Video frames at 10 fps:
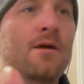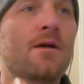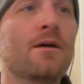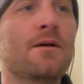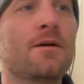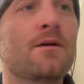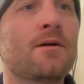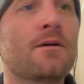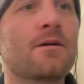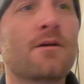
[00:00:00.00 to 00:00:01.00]

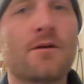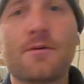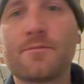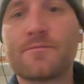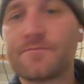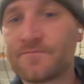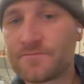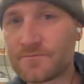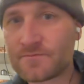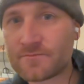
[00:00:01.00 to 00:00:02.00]

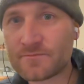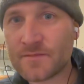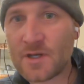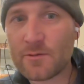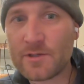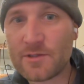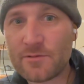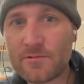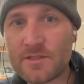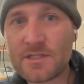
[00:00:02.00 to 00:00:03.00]
How are we
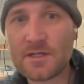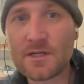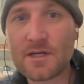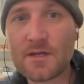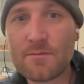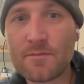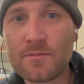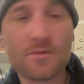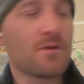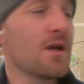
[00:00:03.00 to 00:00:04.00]
doing with time?
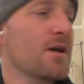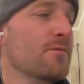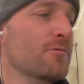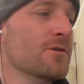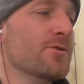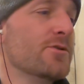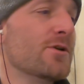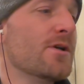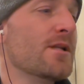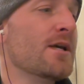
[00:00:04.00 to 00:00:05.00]
Okay, we're doing
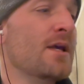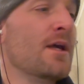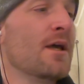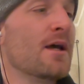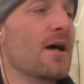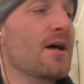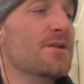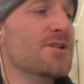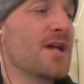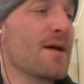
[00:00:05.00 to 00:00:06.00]
good.
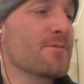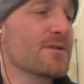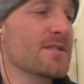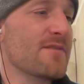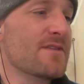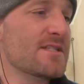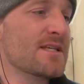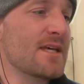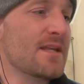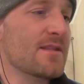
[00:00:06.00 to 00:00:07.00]
Chapter
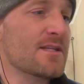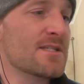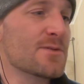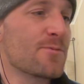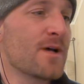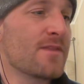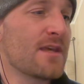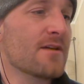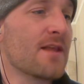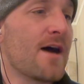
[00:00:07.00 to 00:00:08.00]
17, this is what
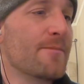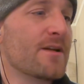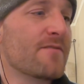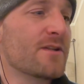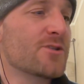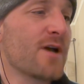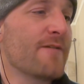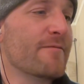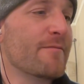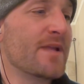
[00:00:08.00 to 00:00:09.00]
the allotment of the
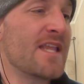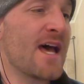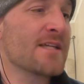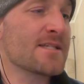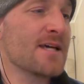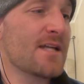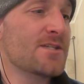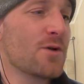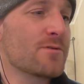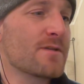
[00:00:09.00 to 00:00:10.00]
tribe of Manasseh,
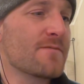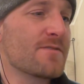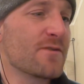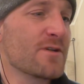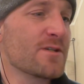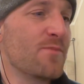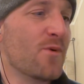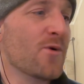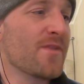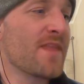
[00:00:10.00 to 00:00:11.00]
Joseph's
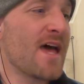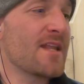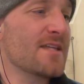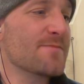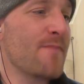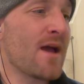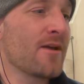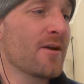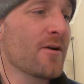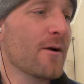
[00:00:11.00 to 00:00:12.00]
firstborn, that is
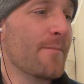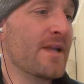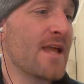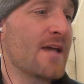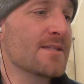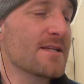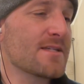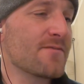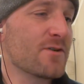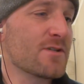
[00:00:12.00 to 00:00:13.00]
Machir,
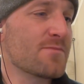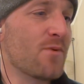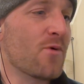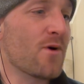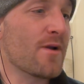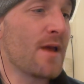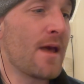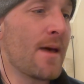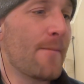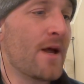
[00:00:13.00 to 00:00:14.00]
Manasseh's firstborn.
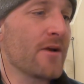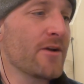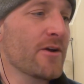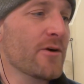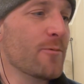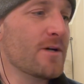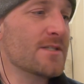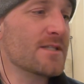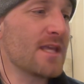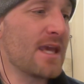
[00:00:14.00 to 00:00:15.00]
Machir
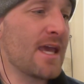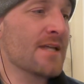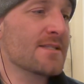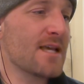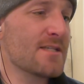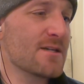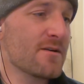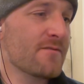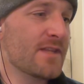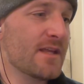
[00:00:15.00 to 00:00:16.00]
was the ancestor
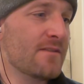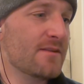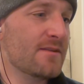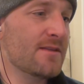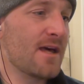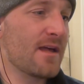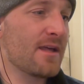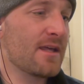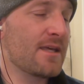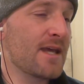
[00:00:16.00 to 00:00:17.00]
of the
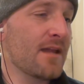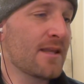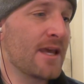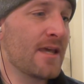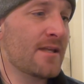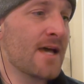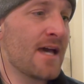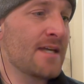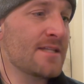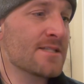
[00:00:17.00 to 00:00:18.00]

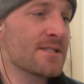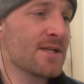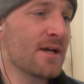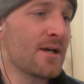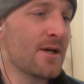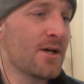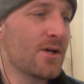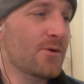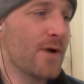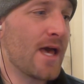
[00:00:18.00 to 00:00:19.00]
Gileadites,
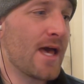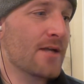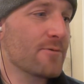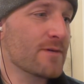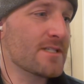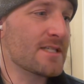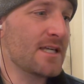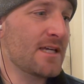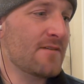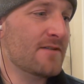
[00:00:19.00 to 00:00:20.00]
who had
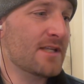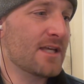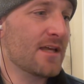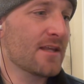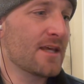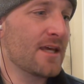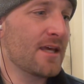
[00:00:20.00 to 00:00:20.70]
received Gilead